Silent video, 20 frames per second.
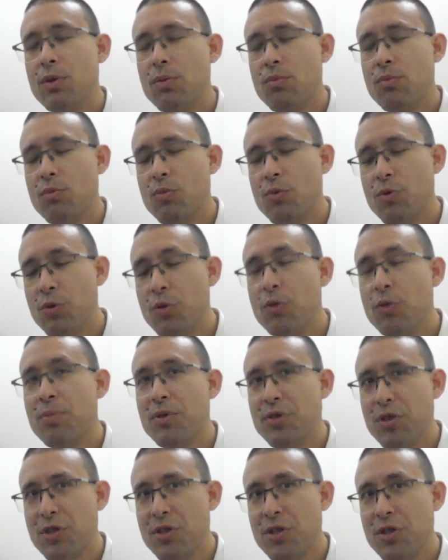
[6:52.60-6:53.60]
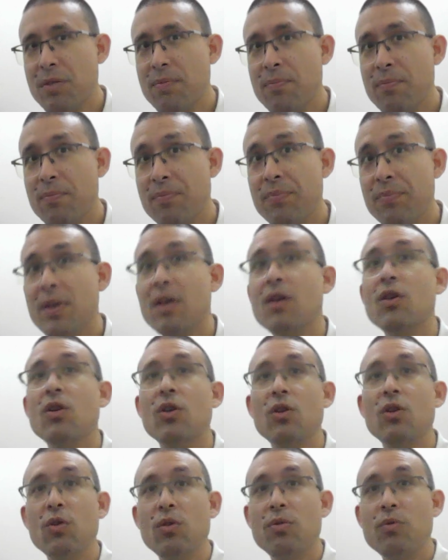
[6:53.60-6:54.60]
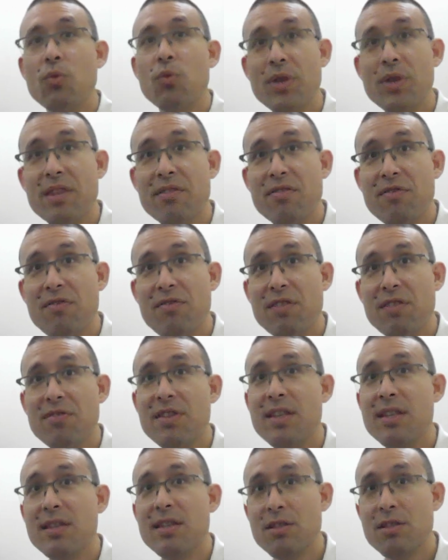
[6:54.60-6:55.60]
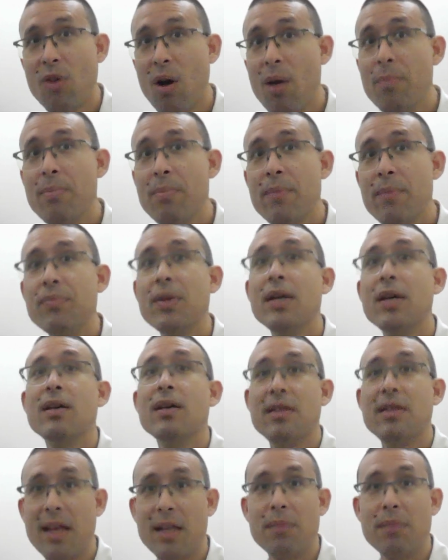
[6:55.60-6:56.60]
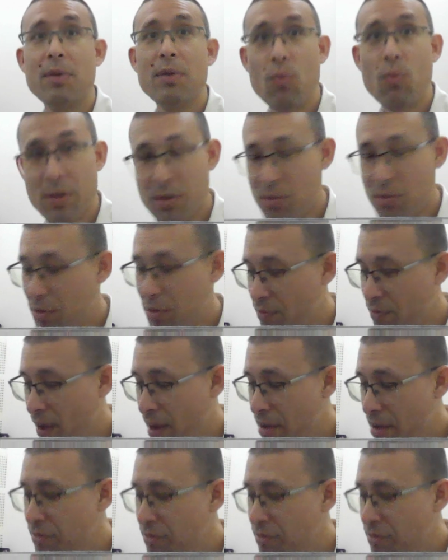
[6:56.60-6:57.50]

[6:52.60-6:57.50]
root position with the 5th in the top, that'll be 1, 3, 5.